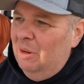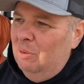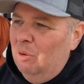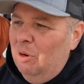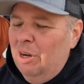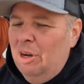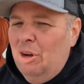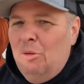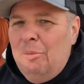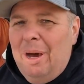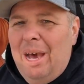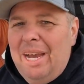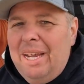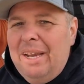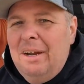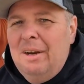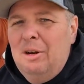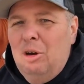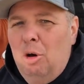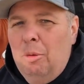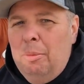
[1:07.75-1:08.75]
We're gonna go back
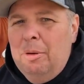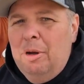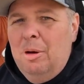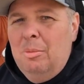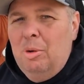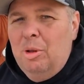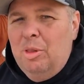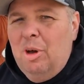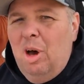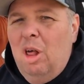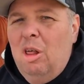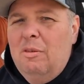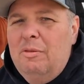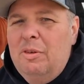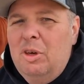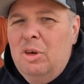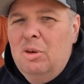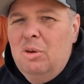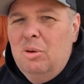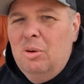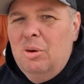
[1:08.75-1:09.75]
here and open them with all of
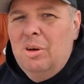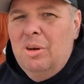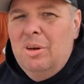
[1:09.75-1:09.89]
you.